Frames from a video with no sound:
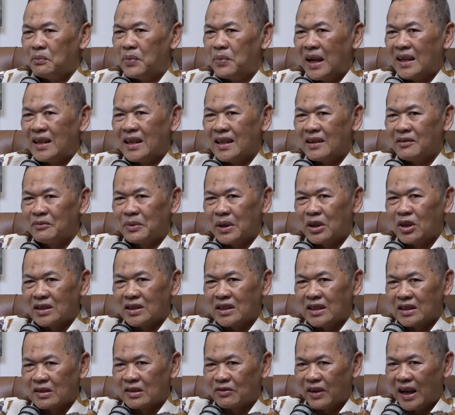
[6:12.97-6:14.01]
But
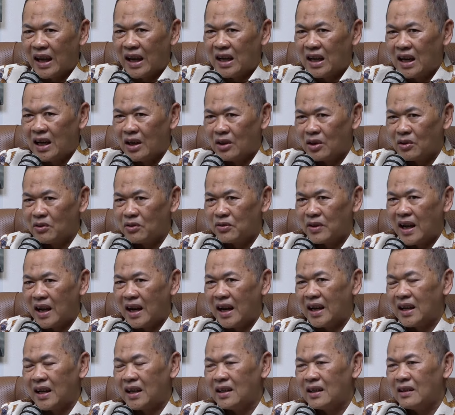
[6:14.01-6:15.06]
because it's very low
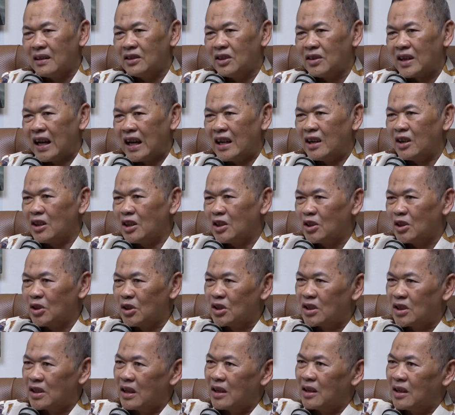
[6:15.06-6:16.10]
flying, you cannot
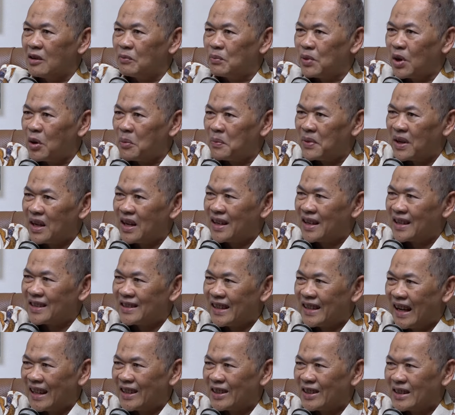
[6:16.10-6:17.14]
use a propeller
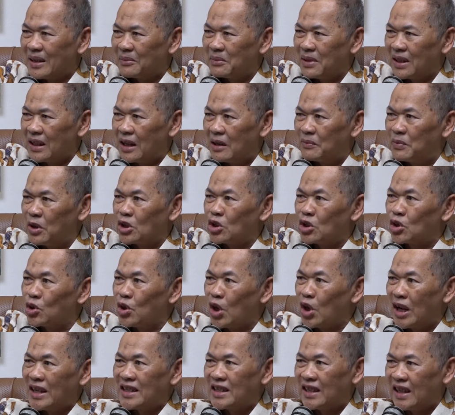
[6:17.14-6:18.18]
jet or something like that. It's too
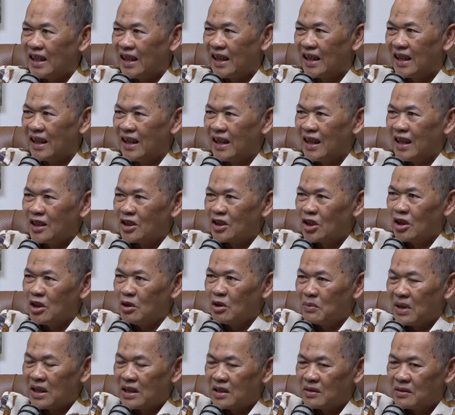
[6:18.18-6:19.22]
noisy. So
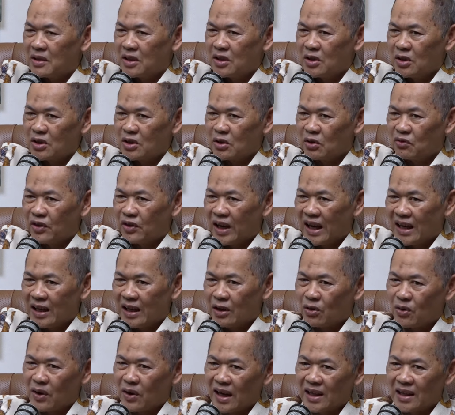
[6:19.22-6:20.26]
you must use a very
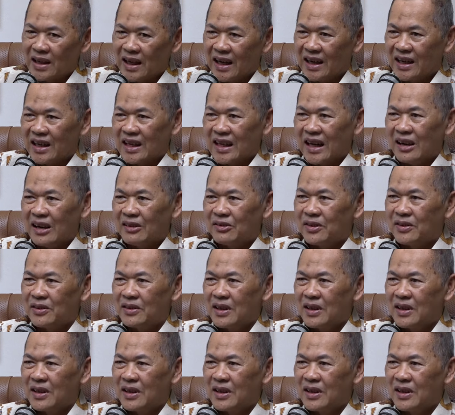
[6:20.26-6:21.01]
quiet aircraft.